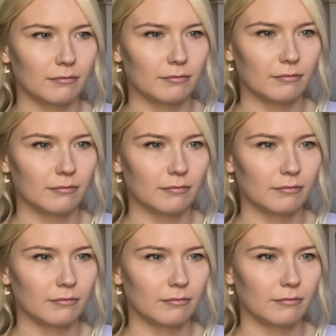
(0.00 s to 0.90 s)

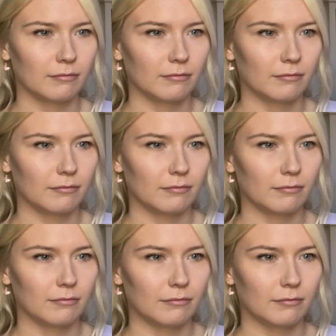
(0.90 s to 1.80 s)

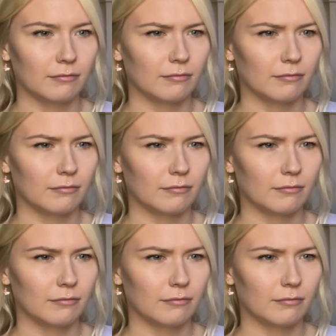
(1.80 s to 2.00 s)
Nobody speaks.